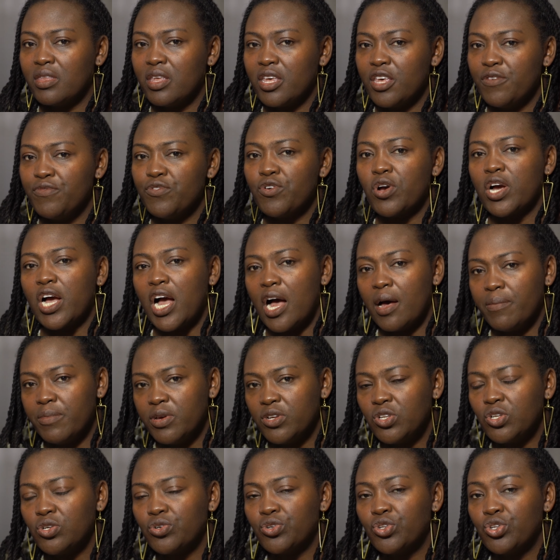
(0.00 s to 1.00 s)
if you're
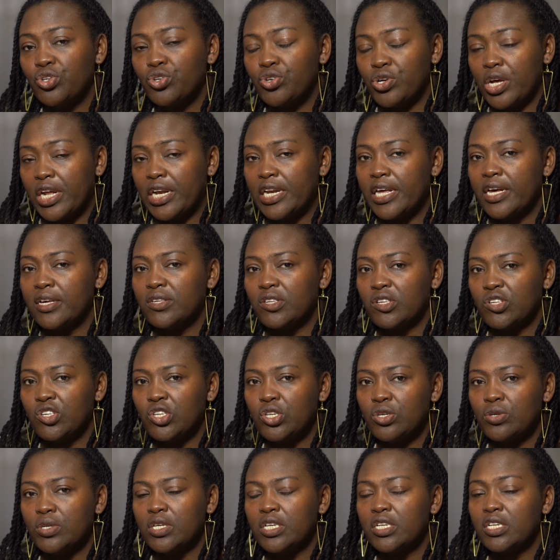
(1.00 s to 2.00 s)
coming to Australia as a
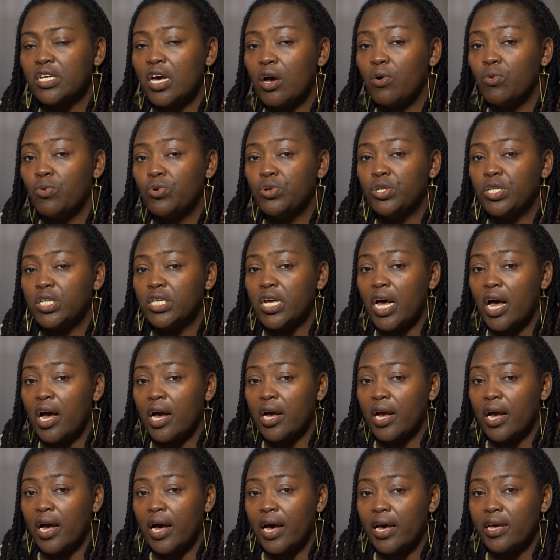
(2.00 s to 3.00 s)
student, I would
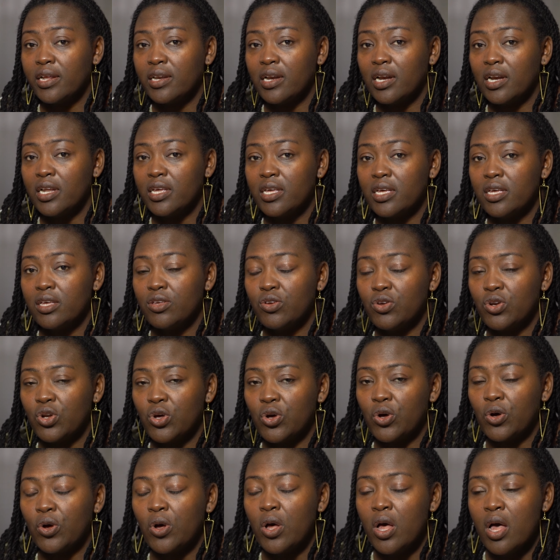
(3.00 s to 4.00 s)
kindly, you
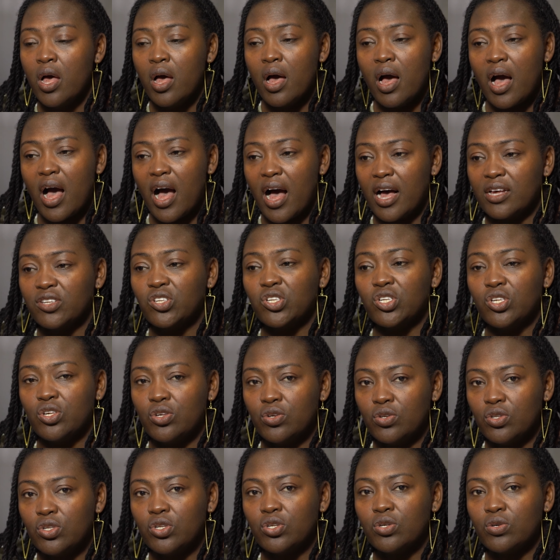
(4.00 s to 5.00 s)
know, ask
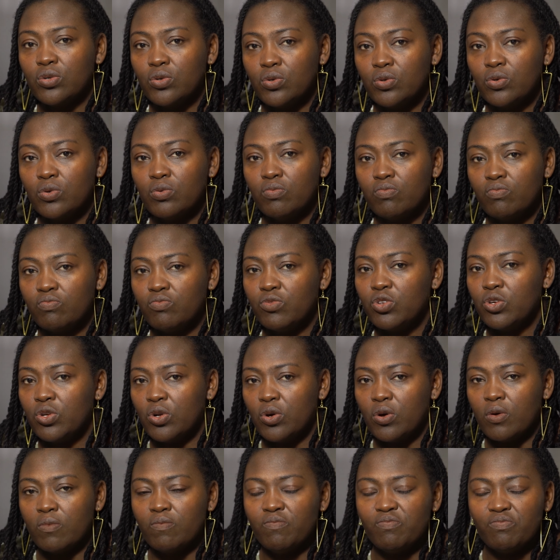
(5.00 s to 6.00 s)
you to, you
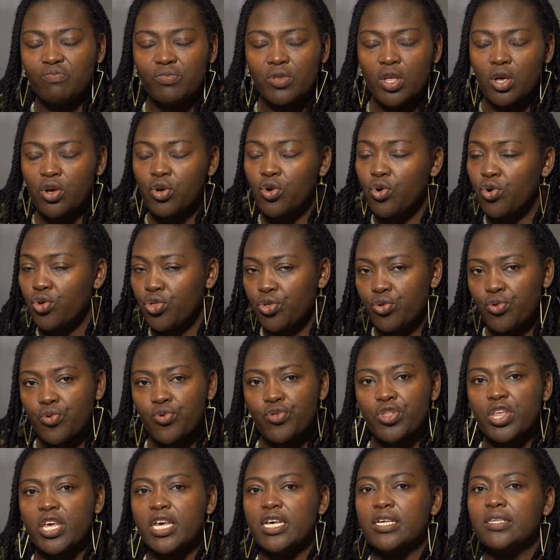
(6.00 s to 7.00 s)
know, go
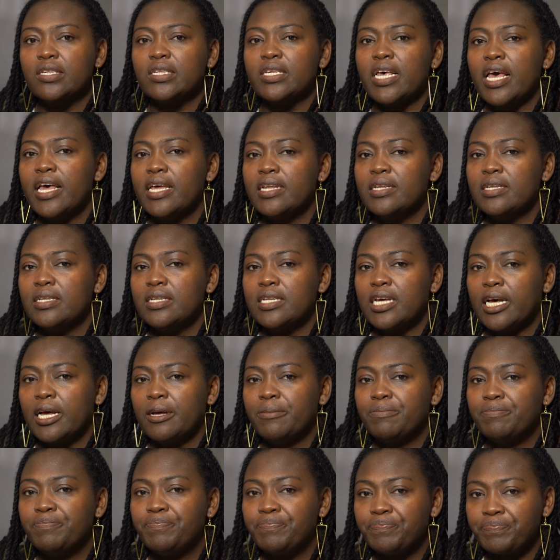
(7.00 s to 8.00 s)
through this and
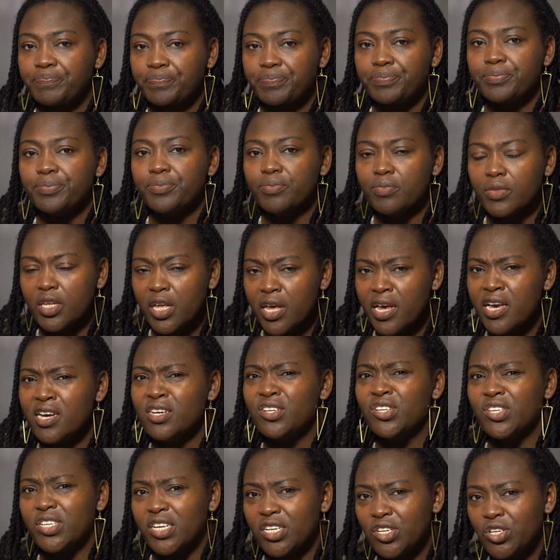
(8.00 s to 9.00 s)

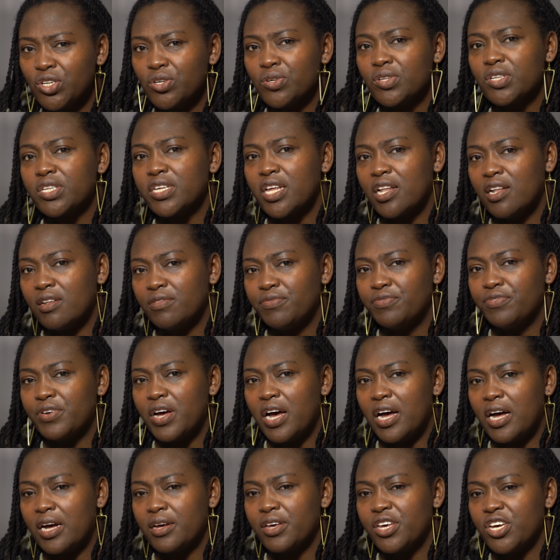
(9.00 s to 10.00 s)
set yourself,
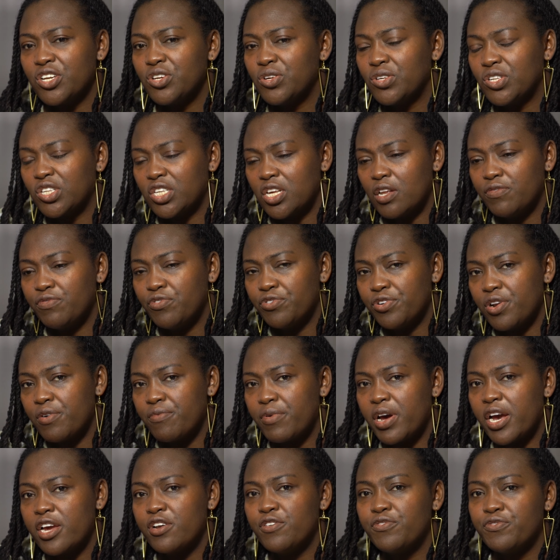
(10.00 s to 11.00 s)
get yourself on a
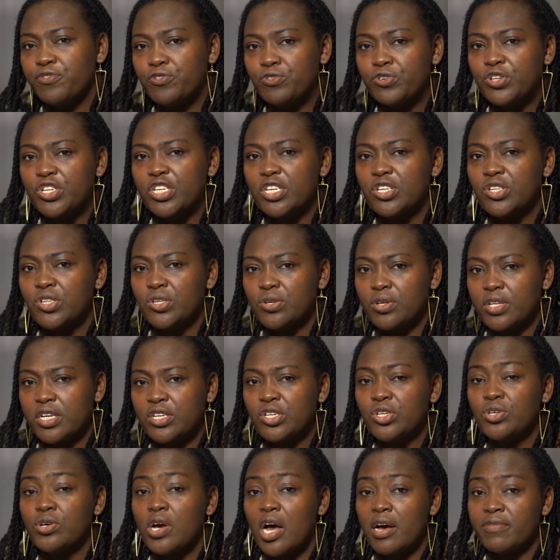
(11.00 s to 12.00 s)
right footing so
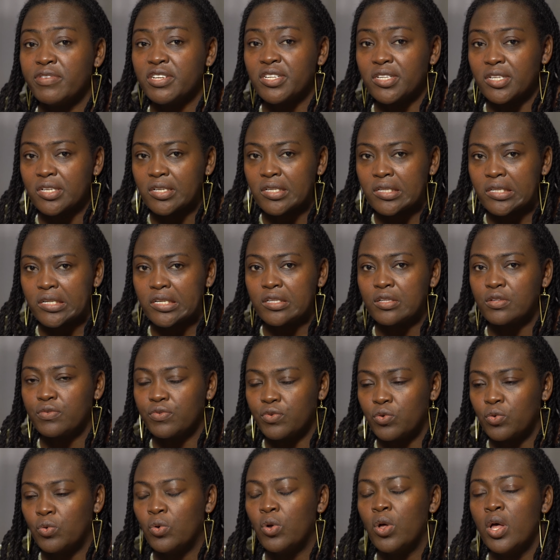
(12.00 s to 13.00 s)
that you have a
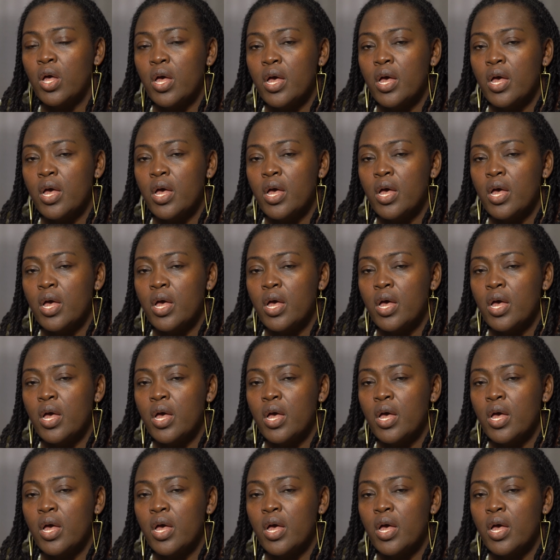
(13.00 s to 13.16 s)
successful